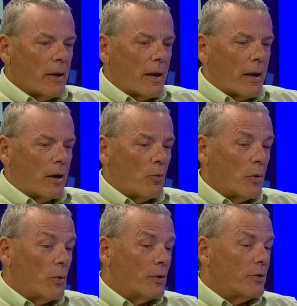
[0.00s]
and we
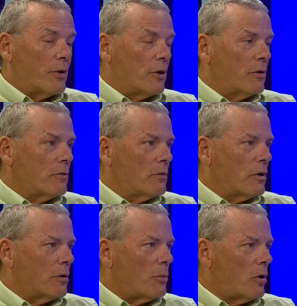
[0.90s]
went to
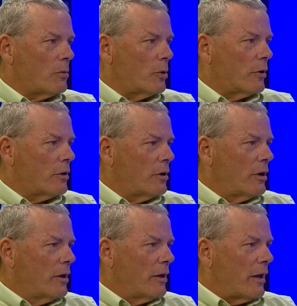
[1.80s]
Baltimore
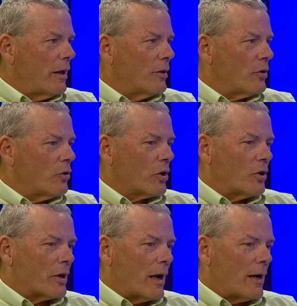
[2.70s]
and to look at
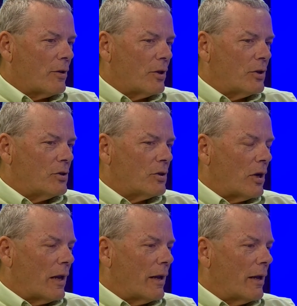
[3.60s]
the college,
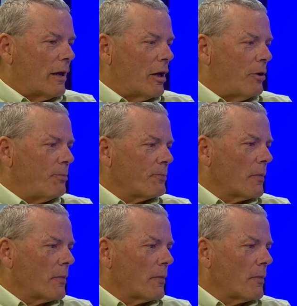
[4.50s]
and